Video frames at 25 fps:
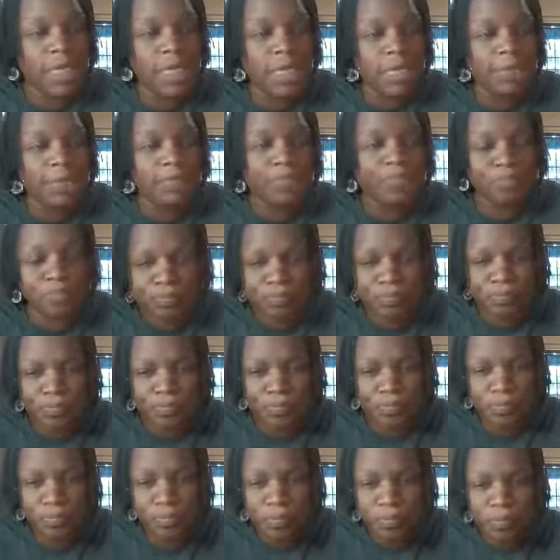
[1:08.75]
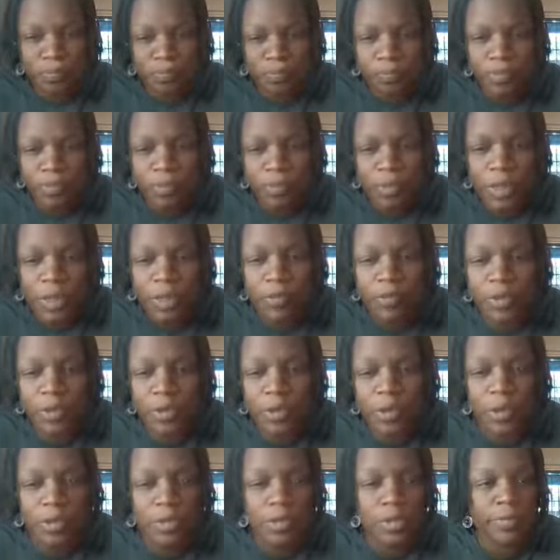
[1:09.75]
Um, for
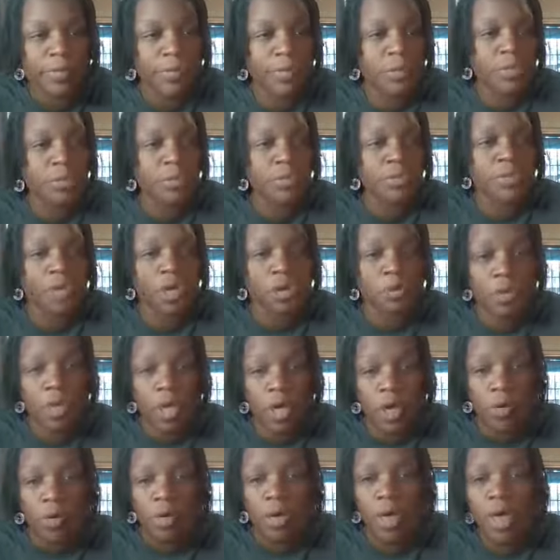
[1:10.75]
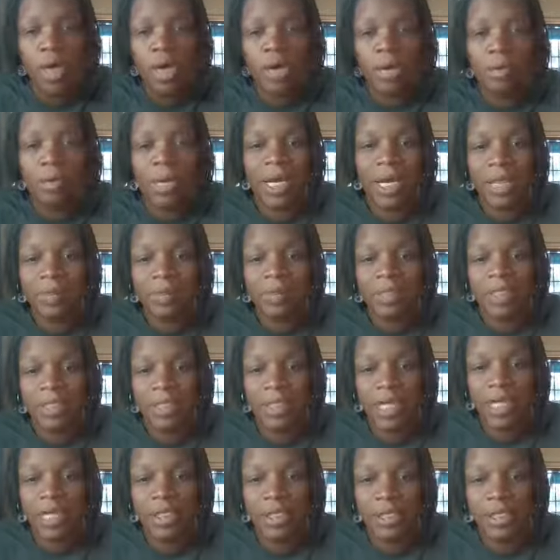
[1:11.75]
those of you who don't know, my name is
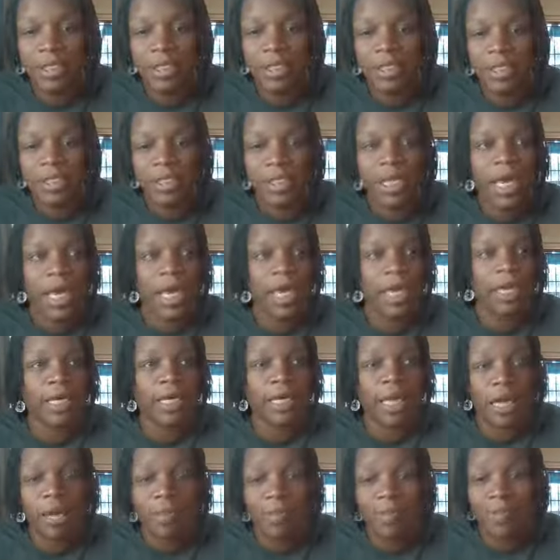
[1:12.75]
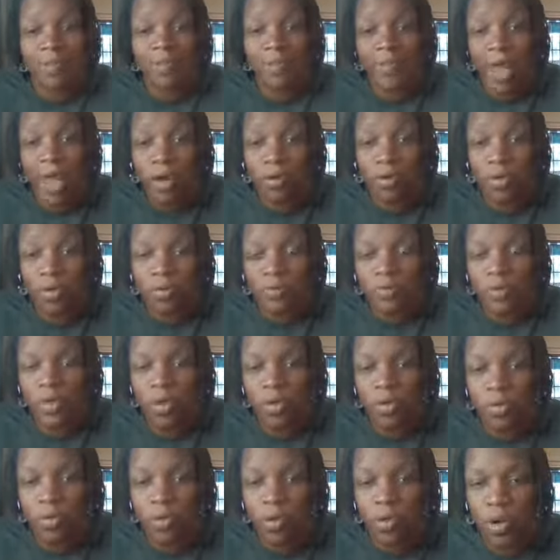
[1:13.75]
Naniene, and I'm the founder of
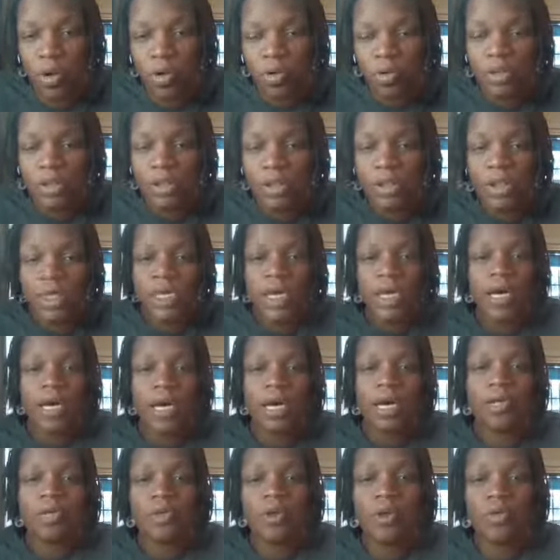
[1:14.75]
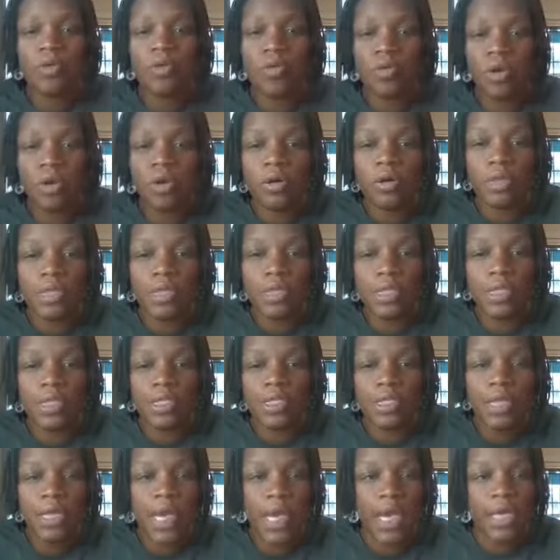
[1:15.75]
Tell the World. Uh, Tell the World
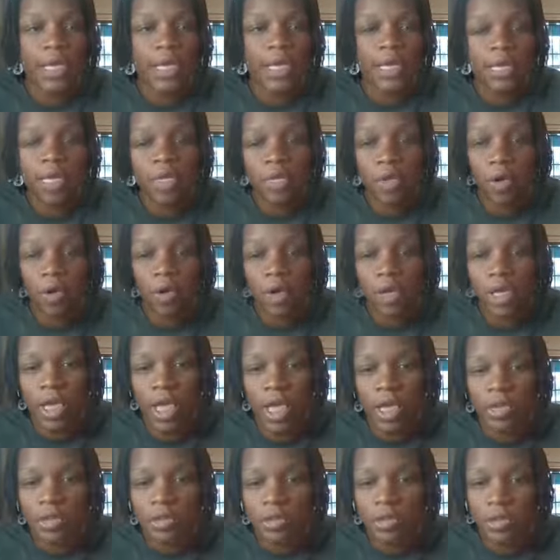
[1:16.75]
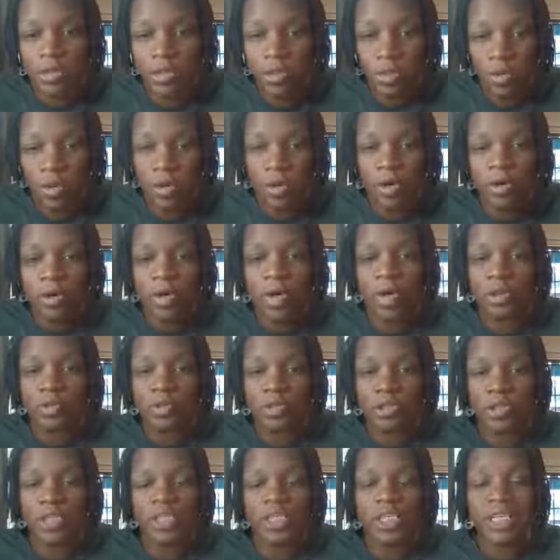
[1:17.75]
is a an online store, a
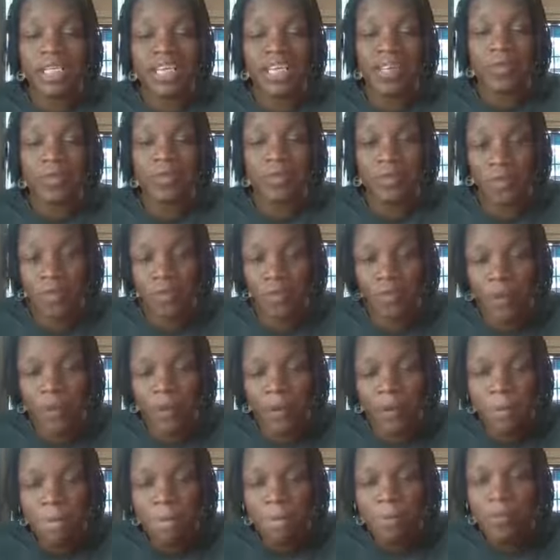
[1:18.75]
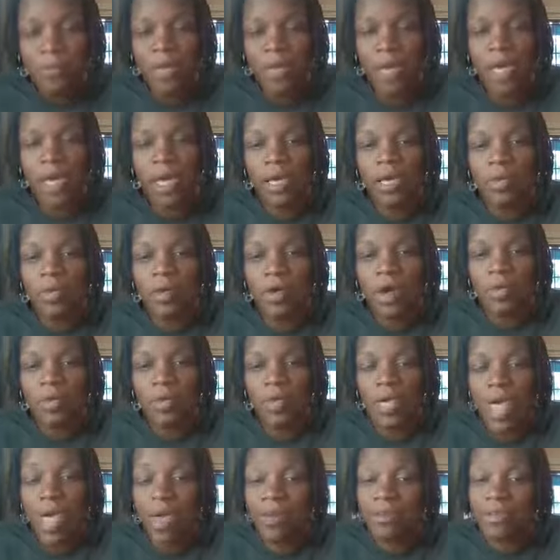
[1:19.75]
Christian gift store and uh,
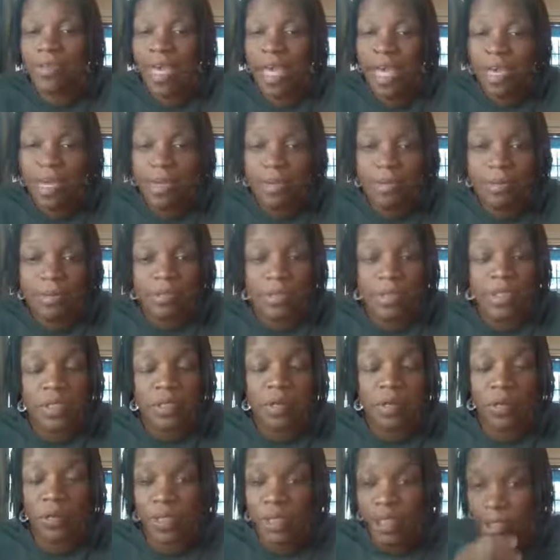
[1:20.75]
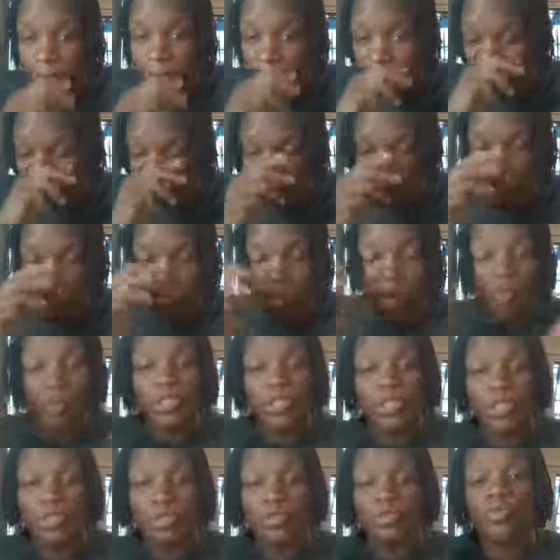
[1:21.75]
we have games. We are, what
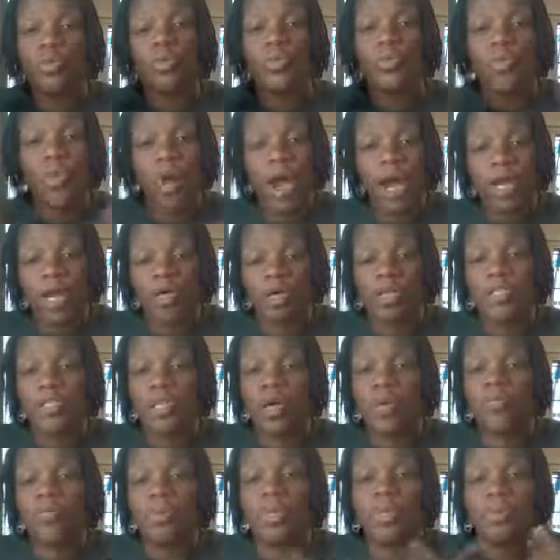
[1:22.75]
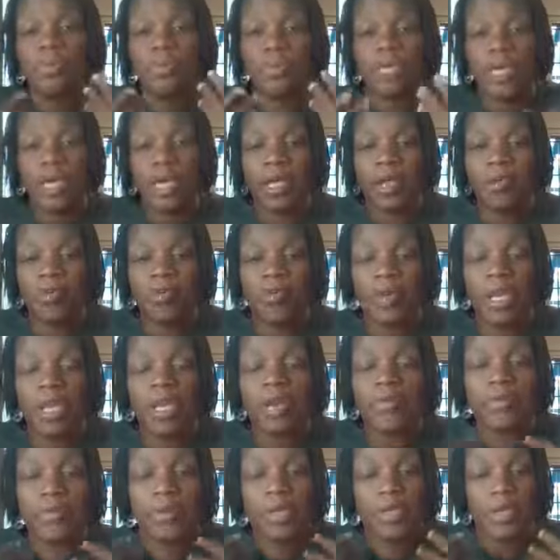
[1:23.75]
we do is we pride ourselves in being
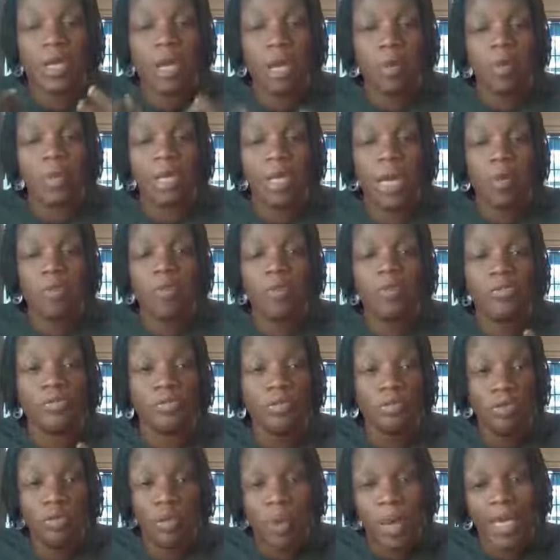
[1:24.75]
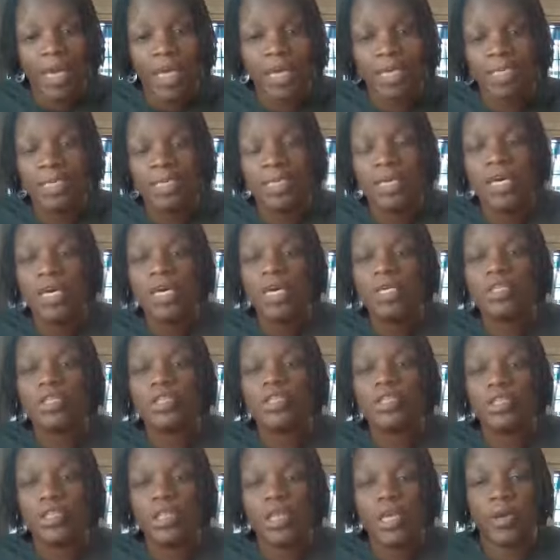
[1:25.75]
innovative and coming up with new ways
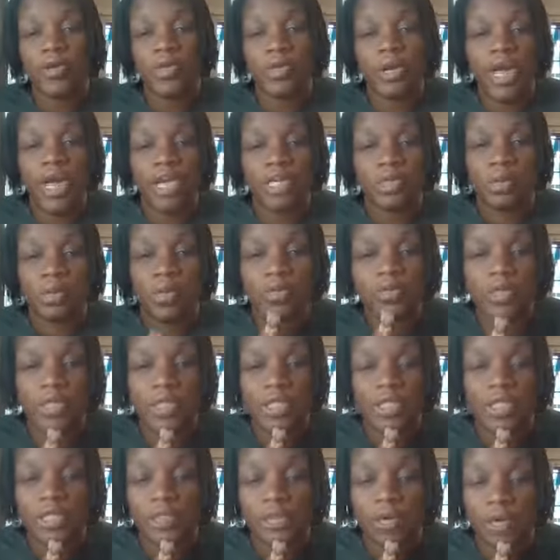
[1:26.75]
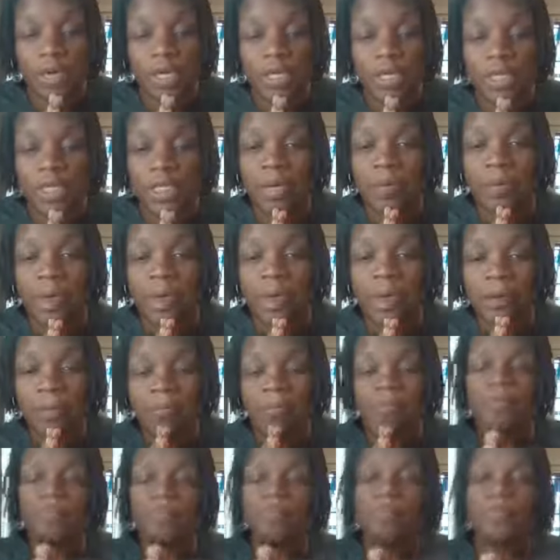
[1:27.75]
to share the gospel of Jesus Christ. Amen.